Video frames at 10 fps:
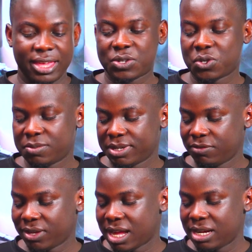Yeah, so
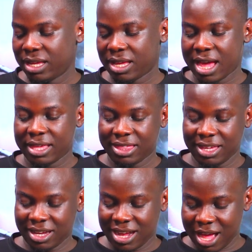specifically, I
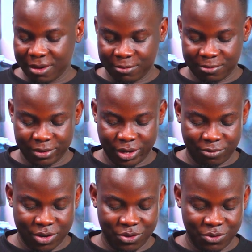think I've
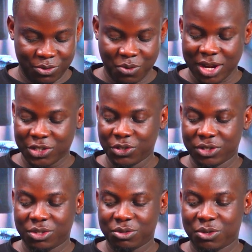given you what you
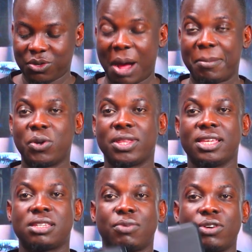need to know about
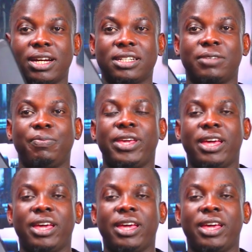this product.